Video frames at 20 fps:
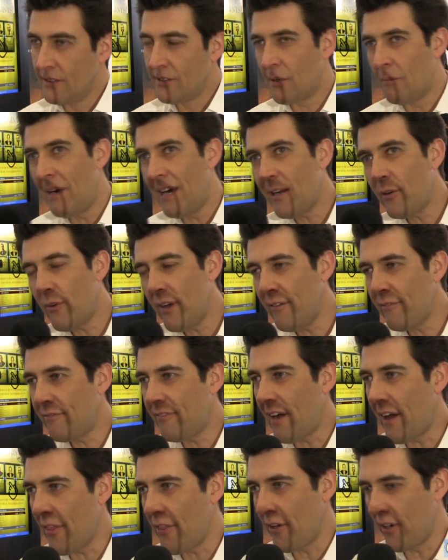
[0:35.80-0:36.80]
So my
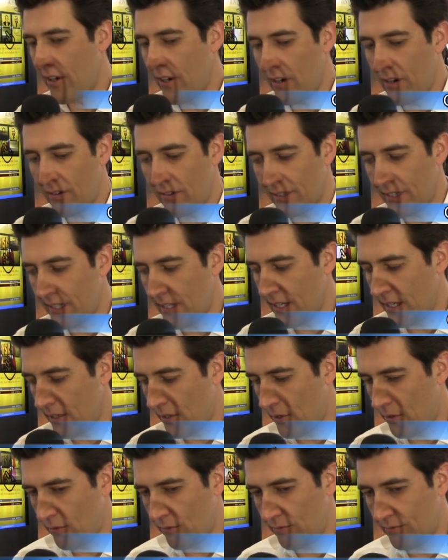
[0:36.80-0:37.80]
grandfather, in
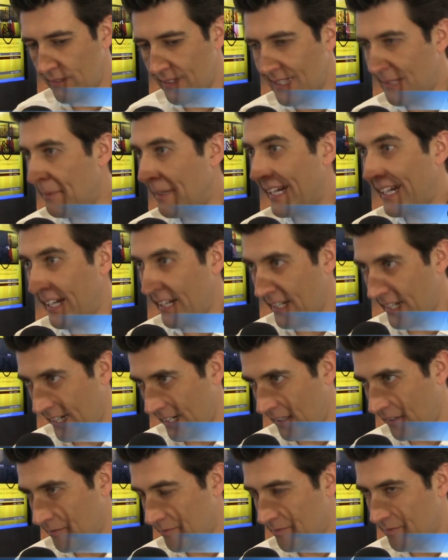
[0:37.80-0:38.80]
the
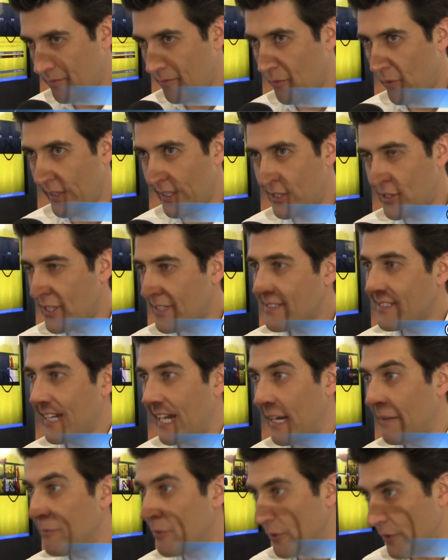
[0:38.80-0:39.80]
beginning, when he just
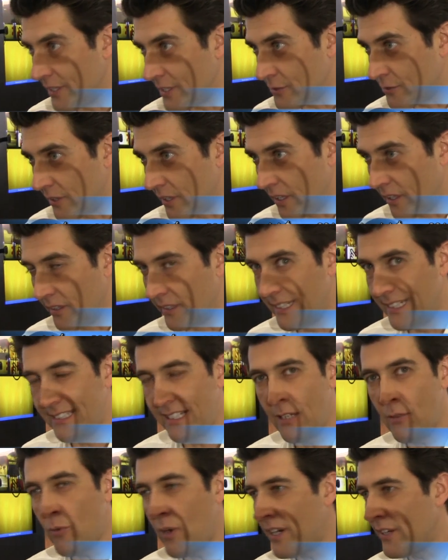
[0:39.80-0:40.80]
came to Israel, he
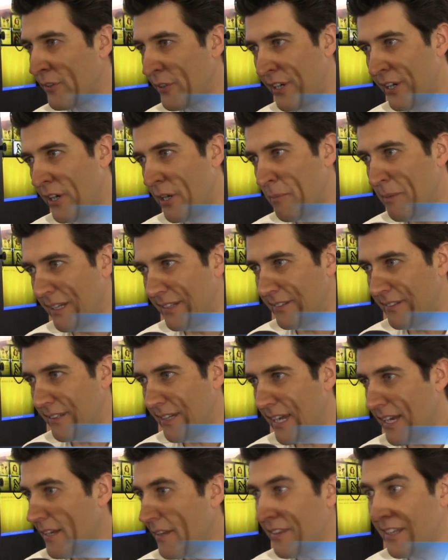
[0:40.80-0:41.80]
didn't want to hear about
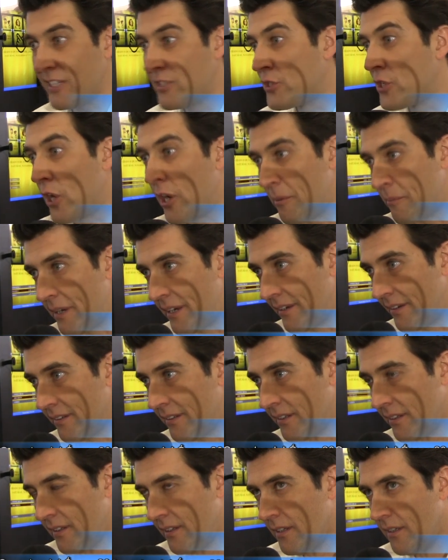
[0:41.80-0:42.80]
anything German.
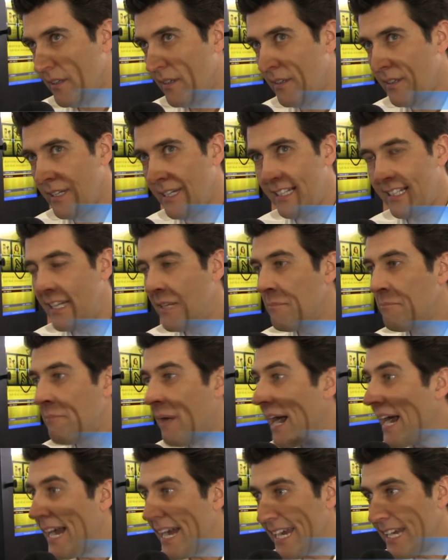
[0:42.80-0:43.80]
He didn't
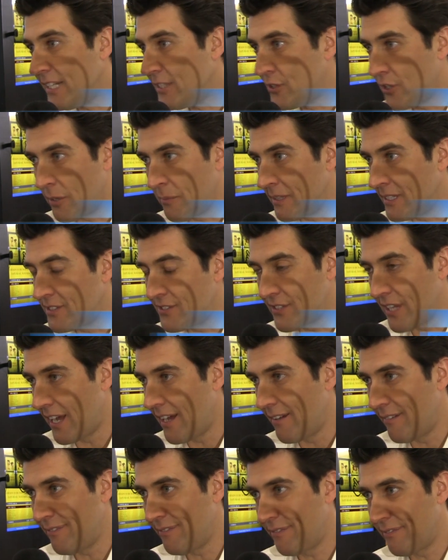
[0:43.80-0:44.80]
buy German
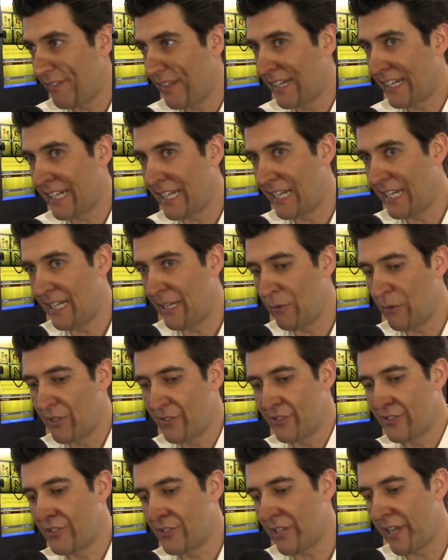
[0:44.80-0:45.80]
stuff. Like he
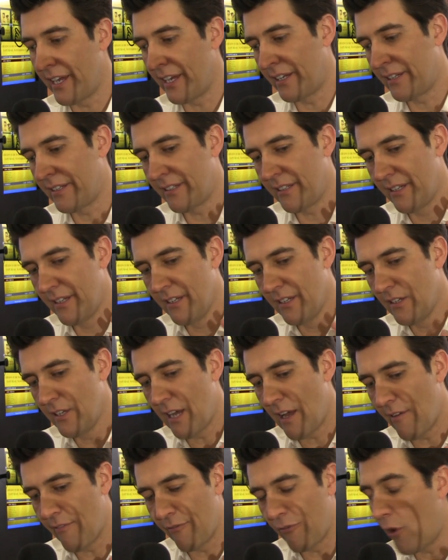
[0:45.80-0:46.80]
was like
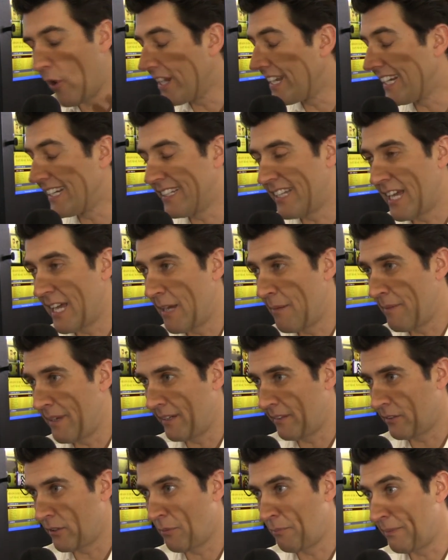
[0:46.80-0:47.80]
avoiding them
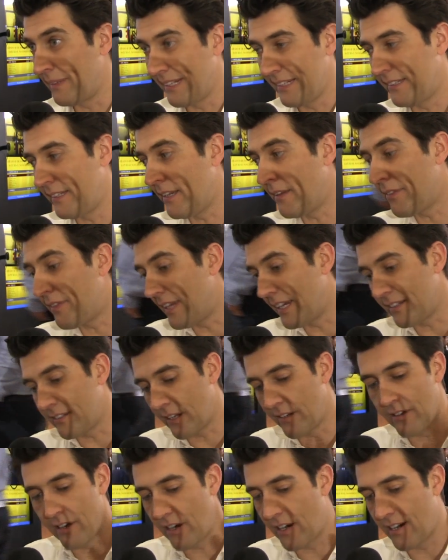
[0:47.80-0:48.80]
and completely think
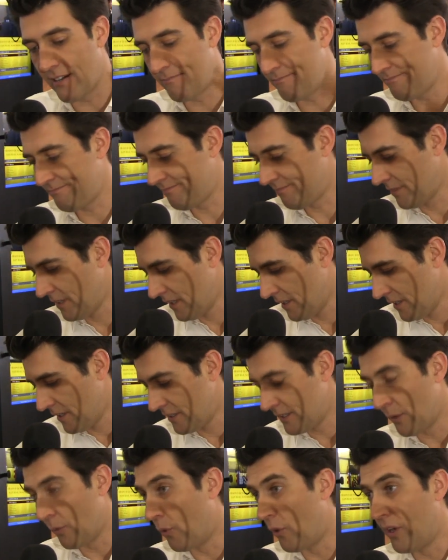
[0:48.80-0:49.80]
that they are
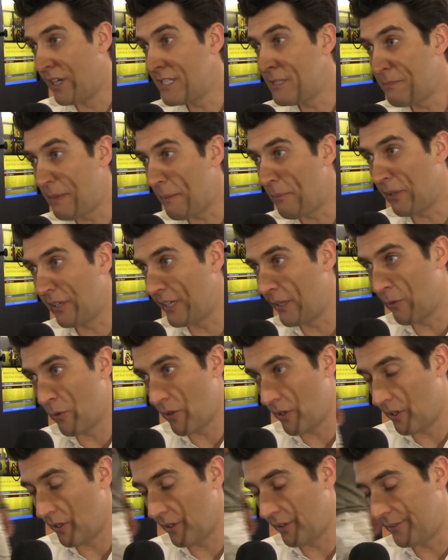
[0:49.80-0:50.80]
the worst people in the
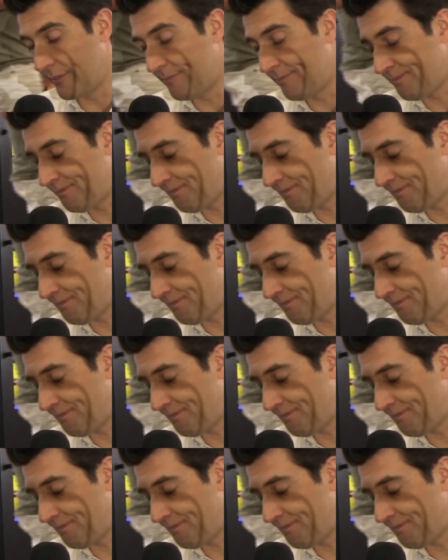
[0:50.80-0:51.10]
world.